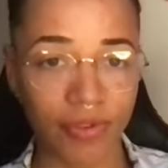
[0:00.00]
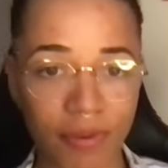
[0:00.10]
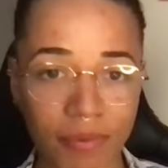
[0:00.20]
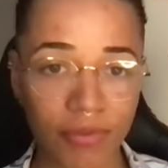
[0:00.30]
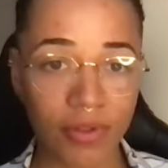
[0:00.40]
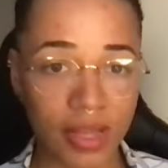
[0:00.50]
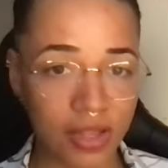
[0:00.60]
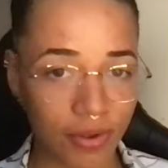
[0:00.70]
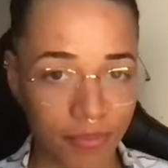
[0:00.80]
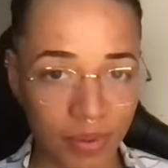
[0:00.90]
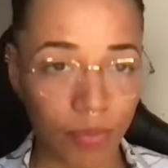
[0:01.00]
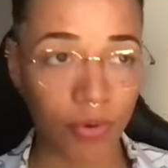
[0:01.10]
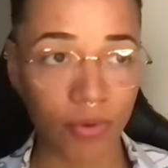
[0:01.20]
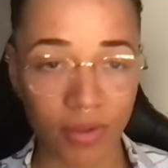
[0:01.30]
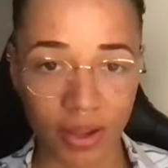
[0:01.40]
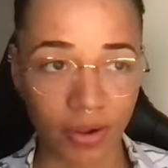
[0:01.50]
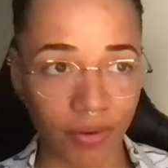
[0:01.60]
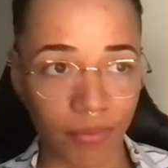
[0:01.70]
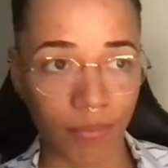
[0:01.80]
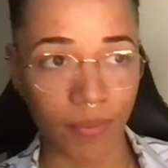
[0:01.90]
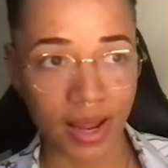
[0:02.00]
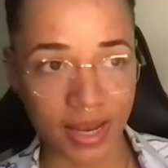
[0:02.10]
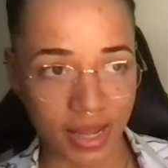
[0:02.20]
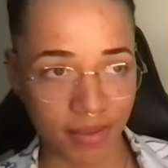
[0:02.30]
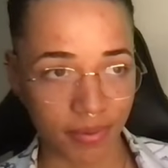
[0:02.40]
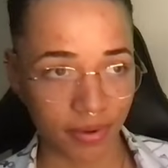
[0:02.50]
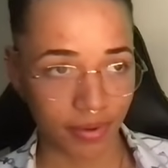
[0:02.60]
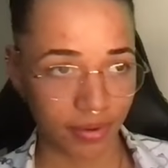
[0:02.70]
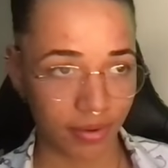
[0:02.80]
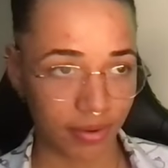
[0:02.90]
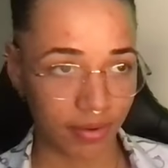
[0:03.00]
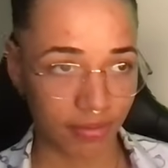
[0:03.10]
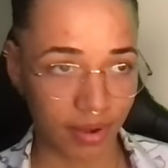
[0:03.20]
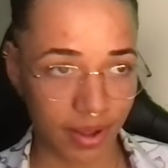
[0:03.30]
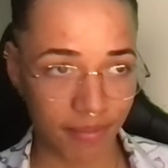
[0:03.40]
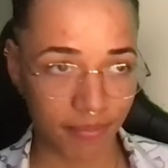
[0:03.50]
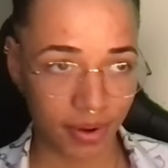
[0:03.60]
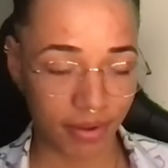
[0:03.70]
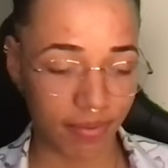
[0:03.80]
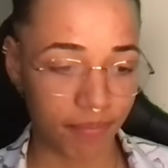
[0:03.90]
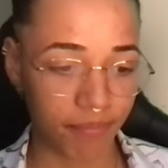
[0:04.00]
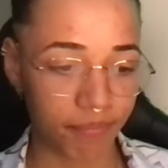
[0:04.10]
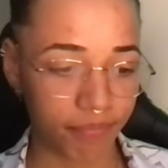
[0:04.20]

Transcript: for some of you these could be wounds that go way deeper all right but um